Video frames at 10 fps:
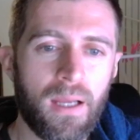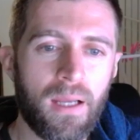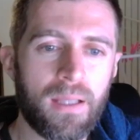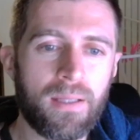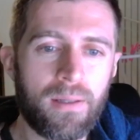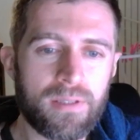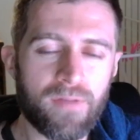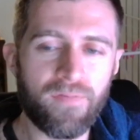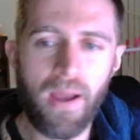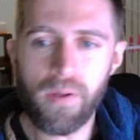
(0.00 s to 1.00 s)
there is
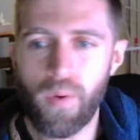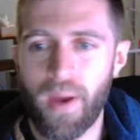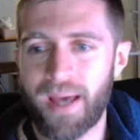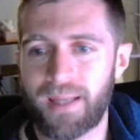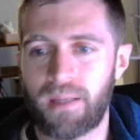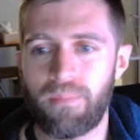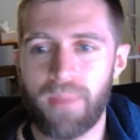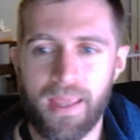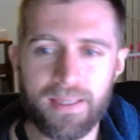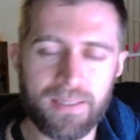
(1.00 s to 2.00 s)
a value add in
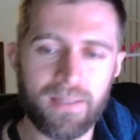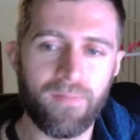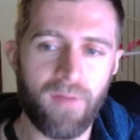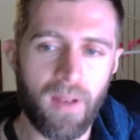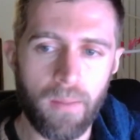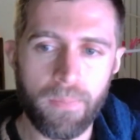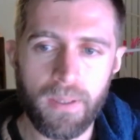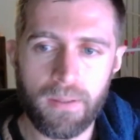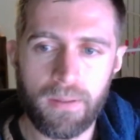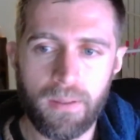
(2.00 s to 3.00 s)
me as a
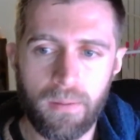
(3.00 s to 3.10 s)
developer